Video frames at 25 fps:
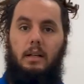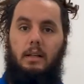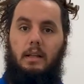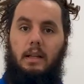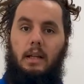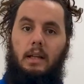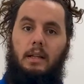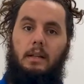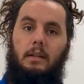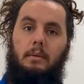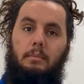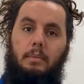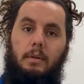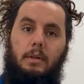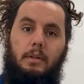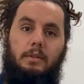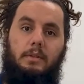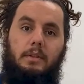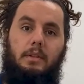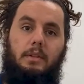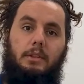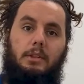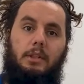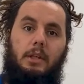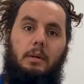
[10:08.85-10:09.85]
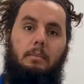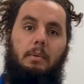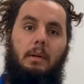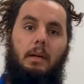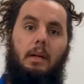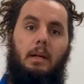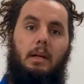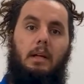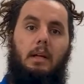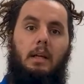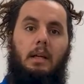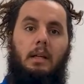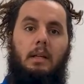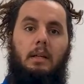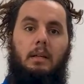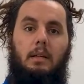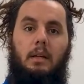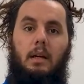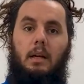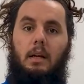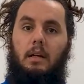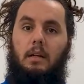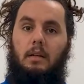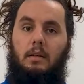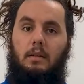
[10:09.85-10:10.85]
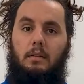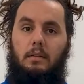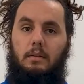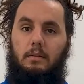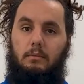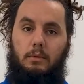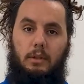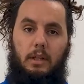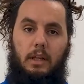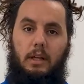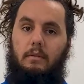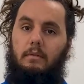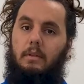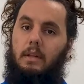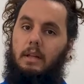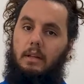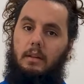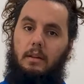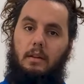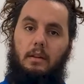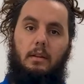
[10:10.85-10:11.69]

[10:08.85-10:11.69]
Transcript: then the person shipping can, will have like